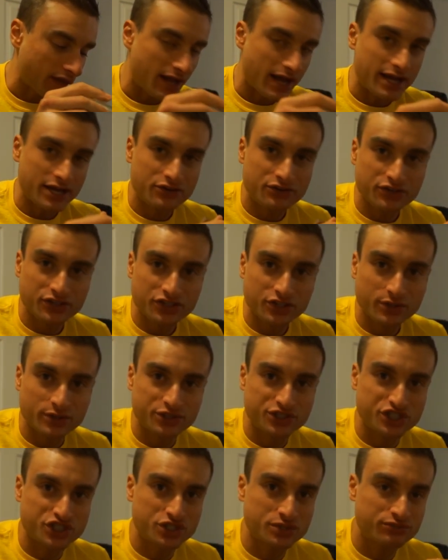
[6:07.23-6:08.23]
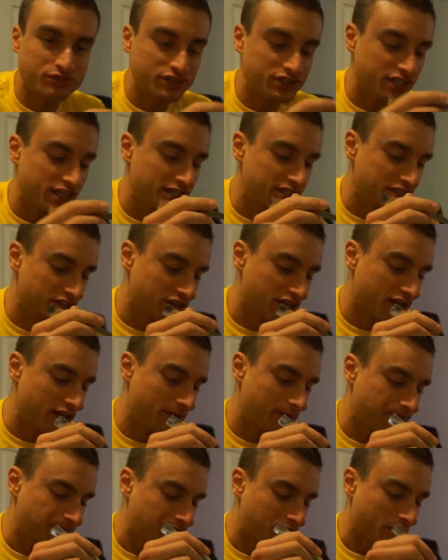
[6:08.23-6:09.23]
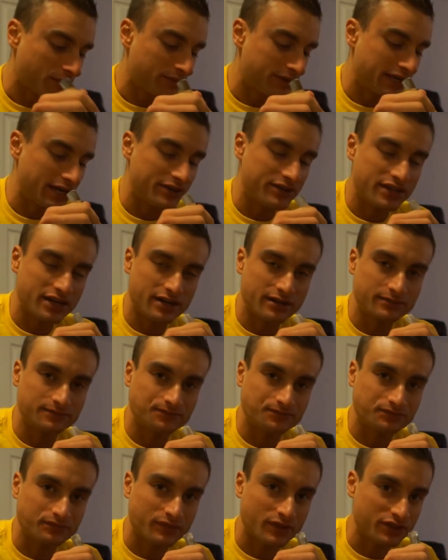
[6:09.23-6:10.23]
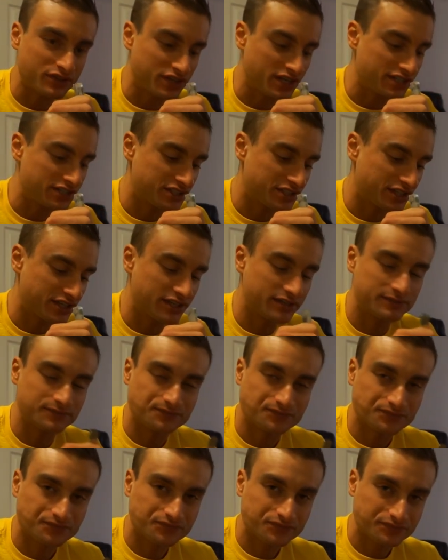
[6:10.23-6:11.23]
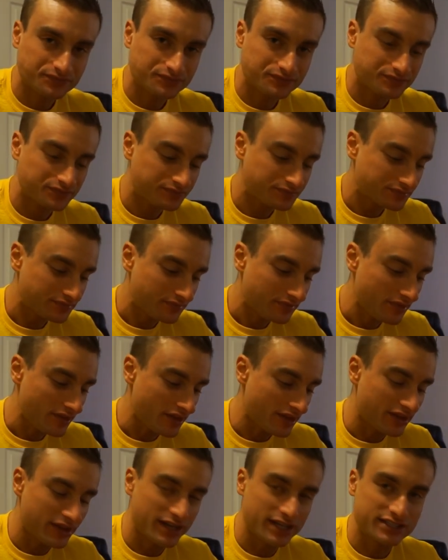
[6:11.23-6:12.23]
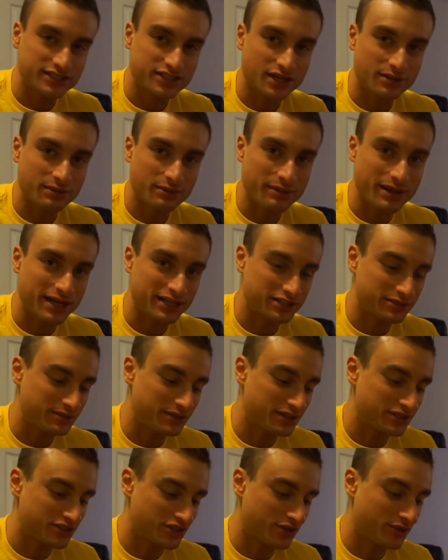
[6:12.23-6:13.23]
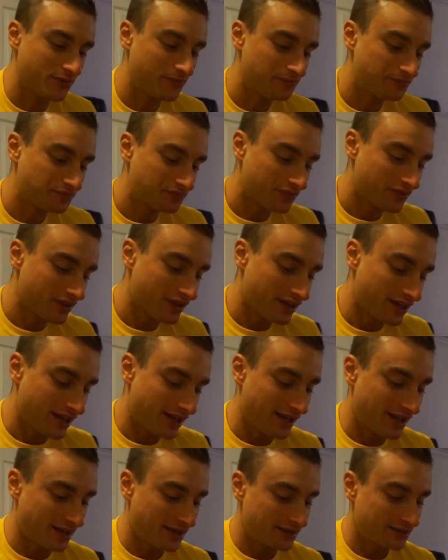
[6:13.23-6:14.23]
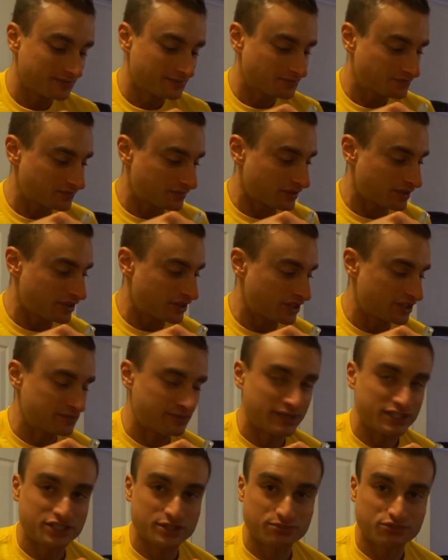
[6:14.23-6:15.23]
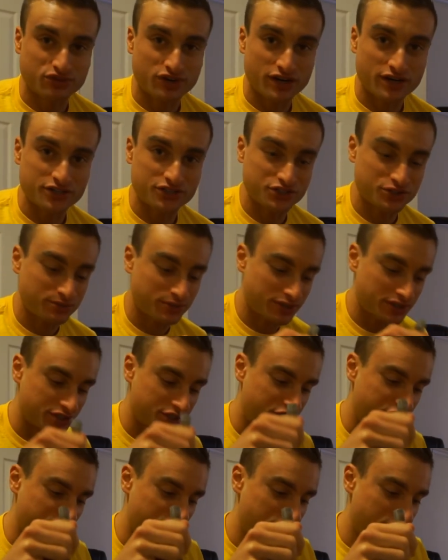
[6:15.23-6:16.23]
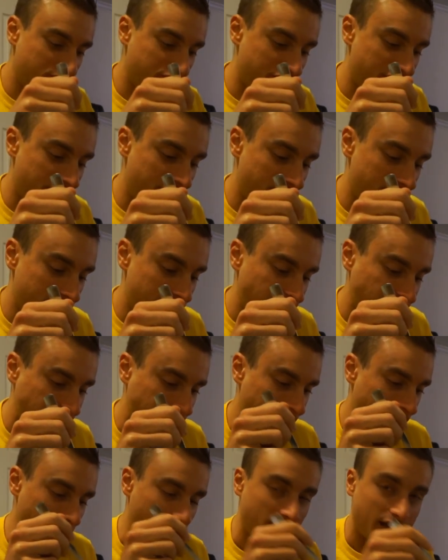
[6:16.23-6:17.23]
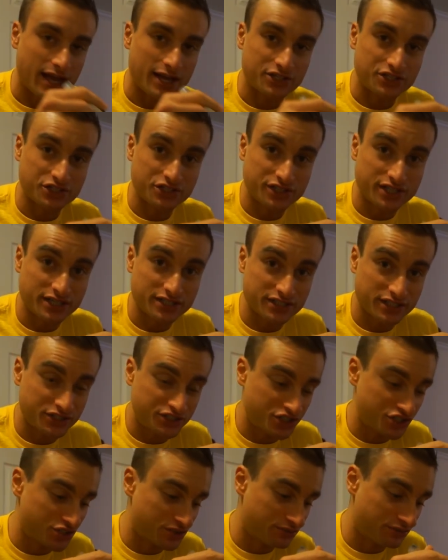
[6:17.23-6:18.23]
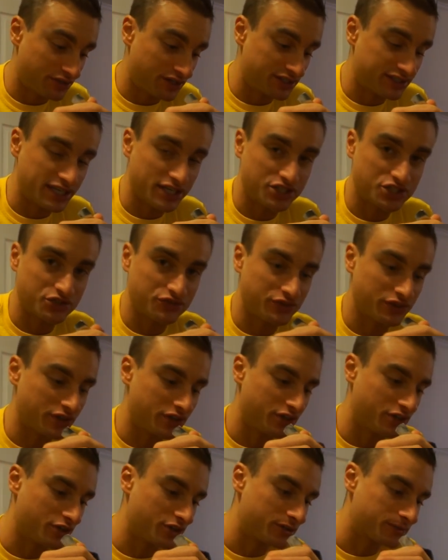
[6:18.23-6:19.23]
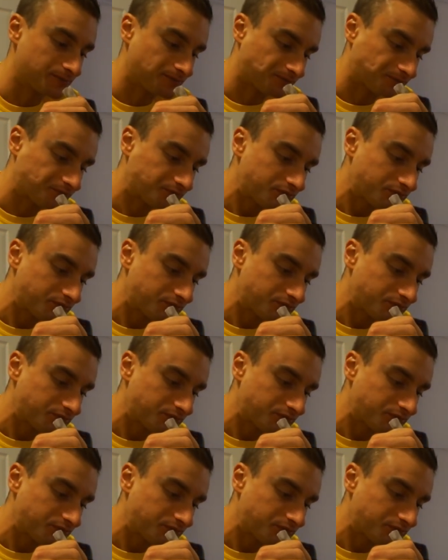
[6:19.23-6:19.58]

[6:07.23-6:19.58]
I didn't really know what gingerbread tasted like. But now that I'm tasting it, it's coming back to me. So this might surprise you, but this gingerbread actually tastes like gingerbread. It's actually really good.